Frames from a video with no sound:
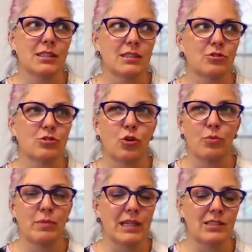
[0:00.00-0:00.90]
so
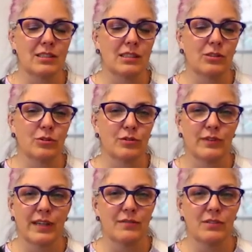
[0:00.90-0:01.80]
much in those
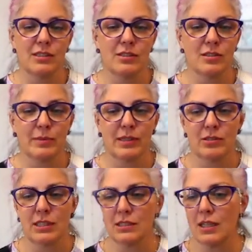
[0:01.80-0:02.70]
5 years
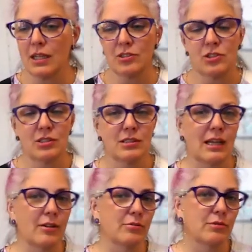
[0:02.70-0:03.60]
about technologies and
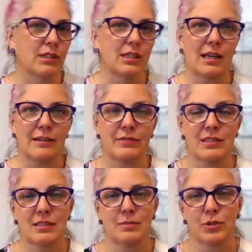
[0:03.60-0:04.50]
how to run an
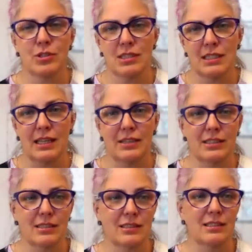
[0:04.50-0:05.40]
office and
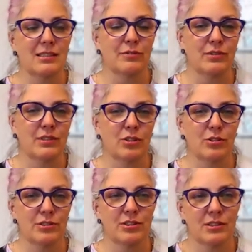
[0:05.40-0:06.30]
personalities and different
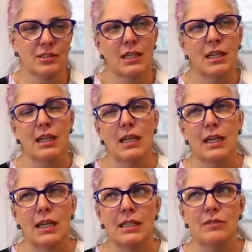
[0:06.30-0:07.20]
cultures.
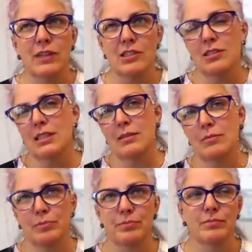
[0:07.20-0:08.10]
Eventually, I
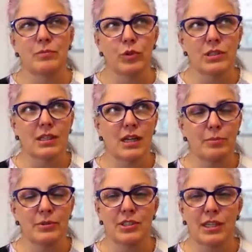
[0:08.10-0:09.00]
worked a
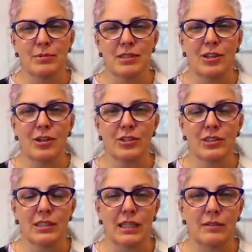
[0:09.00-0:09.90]
couple jobs longer
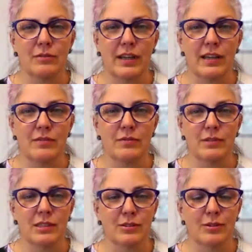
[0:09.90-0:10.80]
than that,
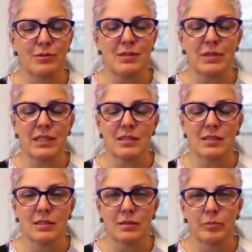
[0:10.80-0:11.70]
3
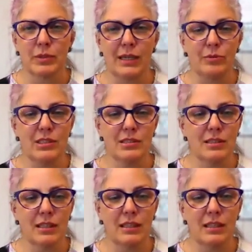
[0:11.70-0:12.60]
months. But
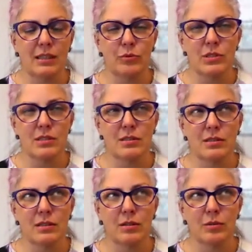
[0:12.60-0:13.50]
it was
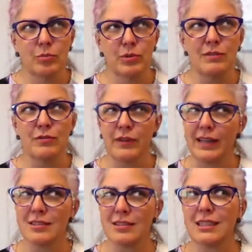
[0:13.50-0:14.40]
pretty
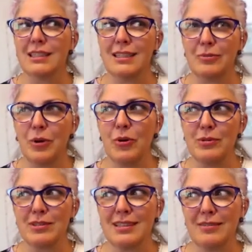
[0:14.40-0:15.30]
fascinating.
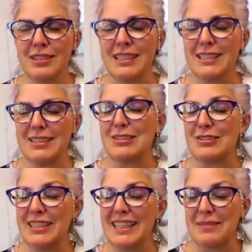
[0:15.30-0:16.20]
Almost every
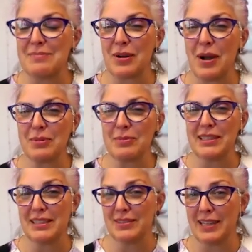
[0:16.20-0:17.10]
industry I probably
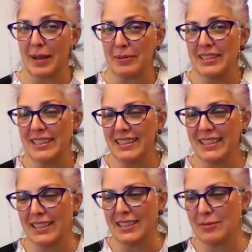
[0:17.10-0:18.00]
have dabbled in,
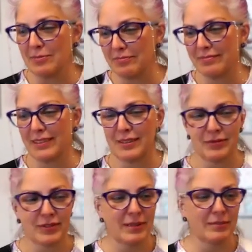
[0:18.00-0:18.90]

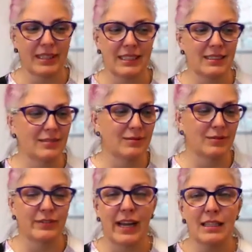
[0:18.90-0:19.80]
from like
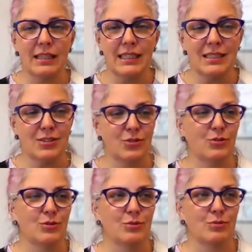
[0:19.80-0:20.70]
filing
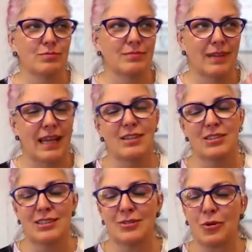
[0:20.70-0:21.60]
to I
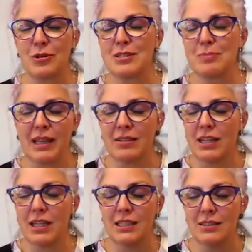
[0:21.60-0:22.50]
actually did horseback
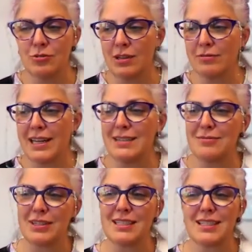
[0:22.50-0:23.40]
riding, trail riding
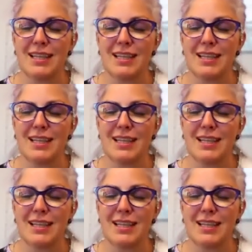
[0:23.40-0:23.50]
once.